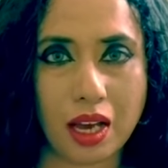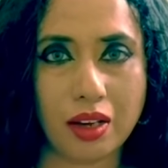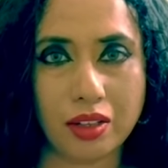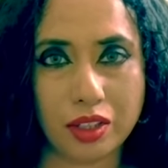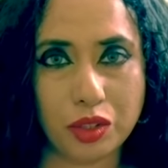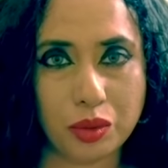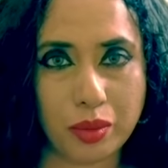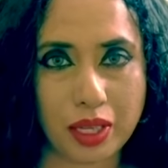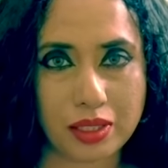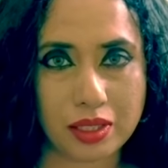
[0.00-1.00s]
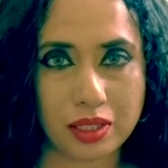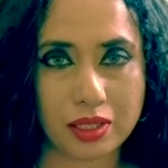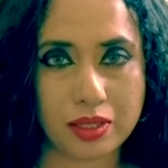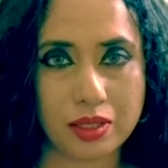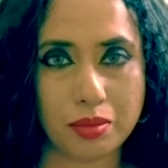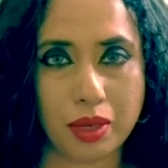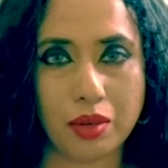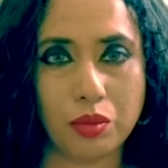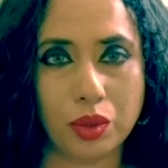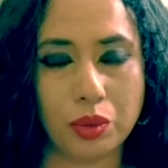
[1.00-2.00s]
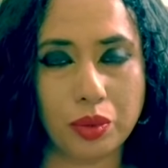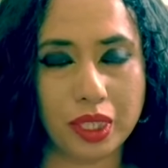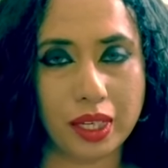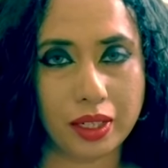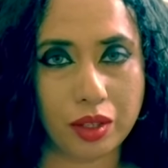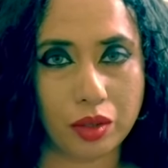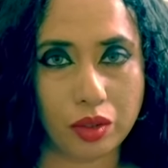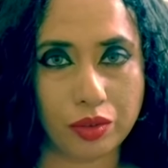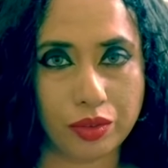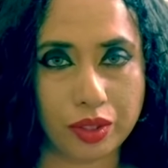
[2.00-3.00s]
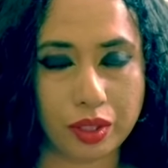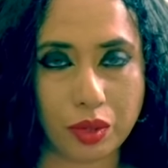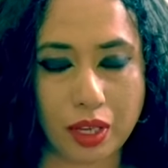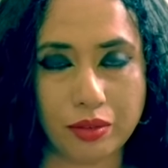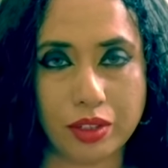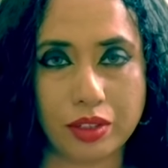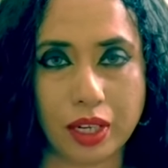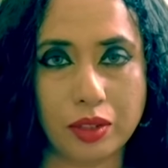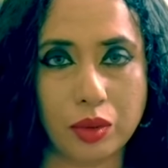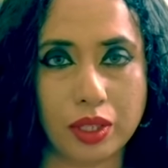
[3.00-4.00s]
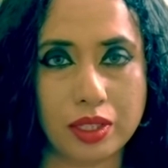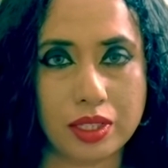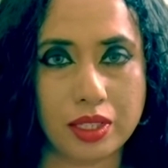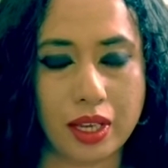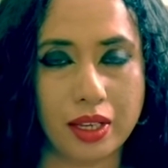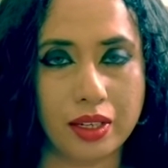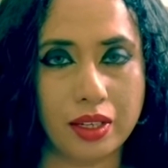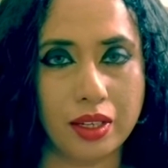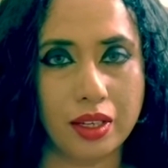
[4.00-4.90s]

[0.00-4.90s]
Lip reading: are into masochism and what do we get out of it, and we're trying to understand